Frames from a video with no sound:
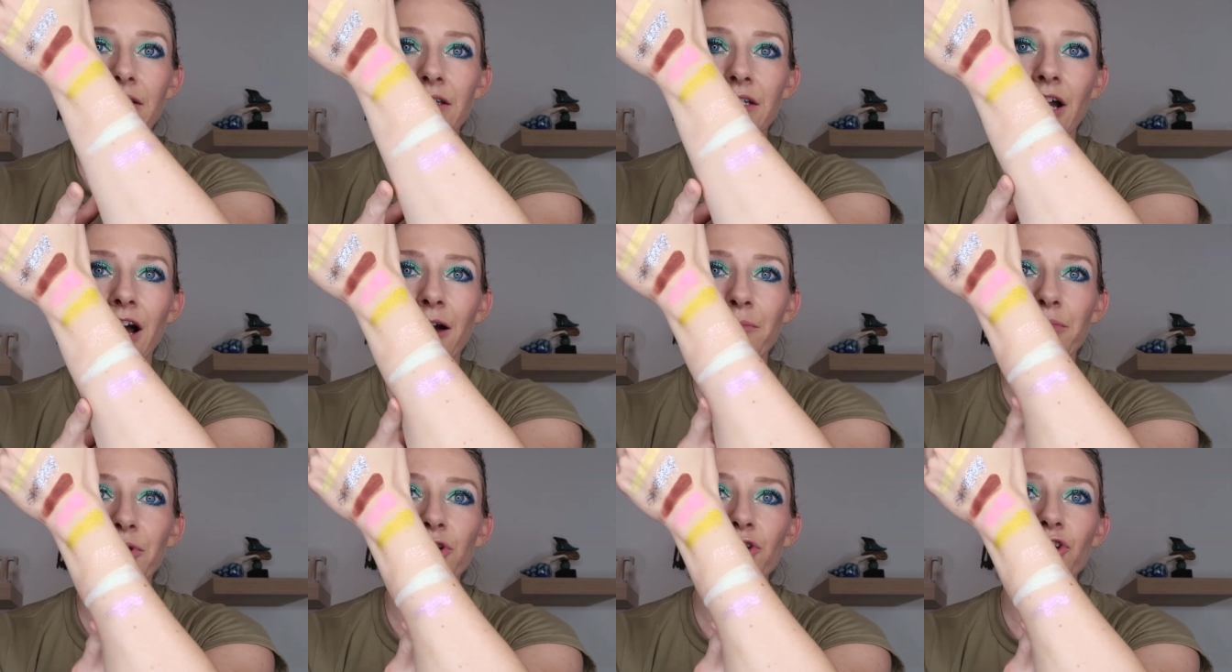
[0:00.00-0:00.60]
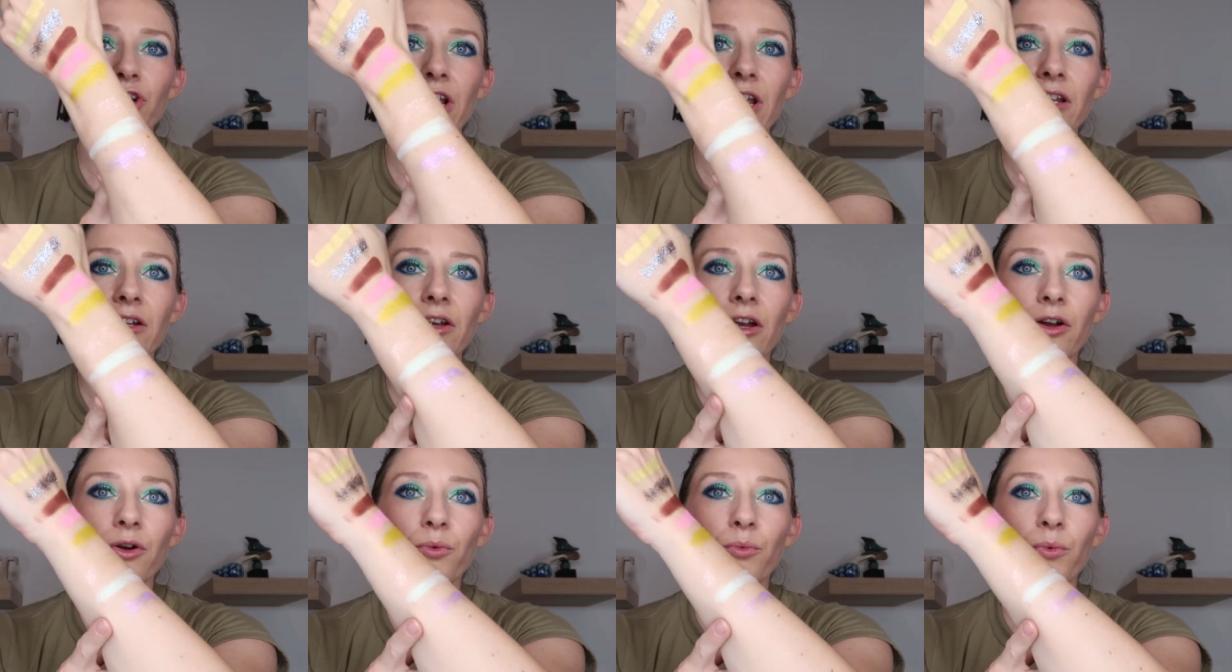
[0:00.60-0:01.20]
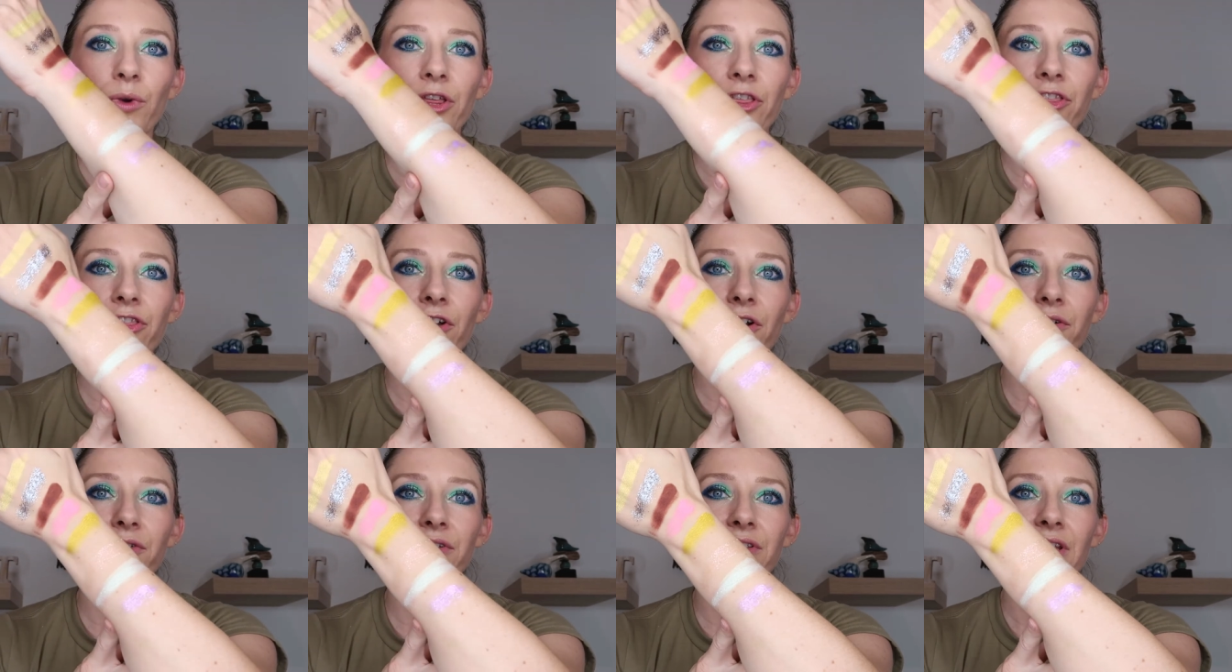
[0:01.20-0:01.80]
topper shade with
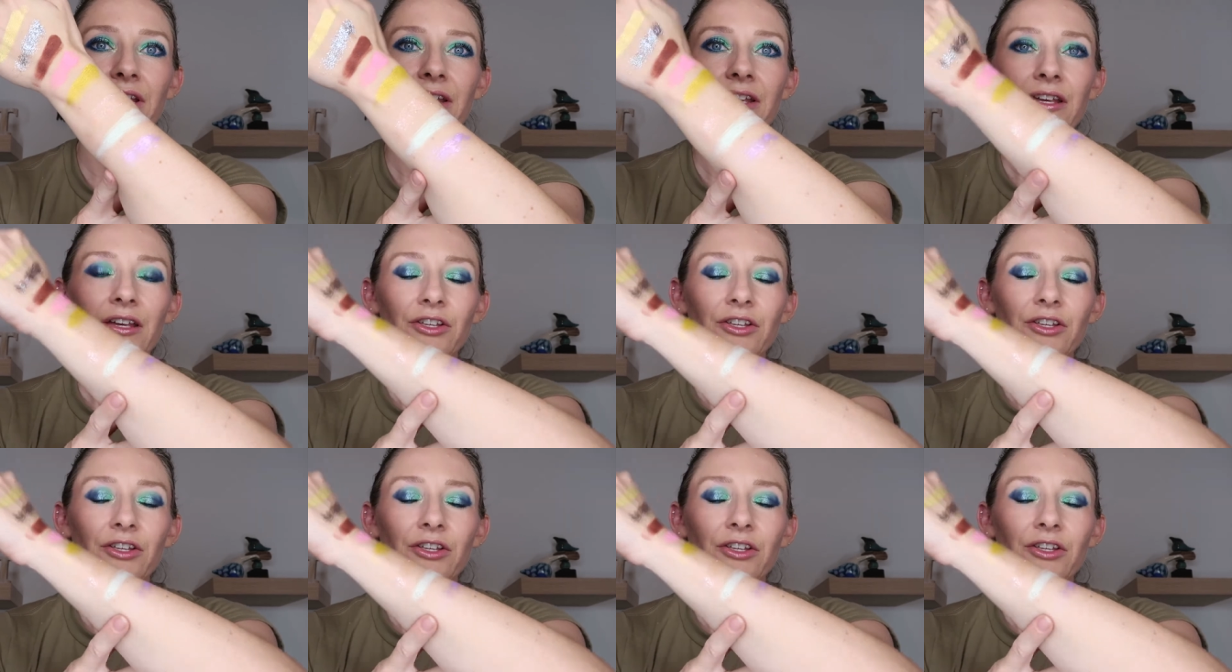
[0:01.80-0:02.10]
those.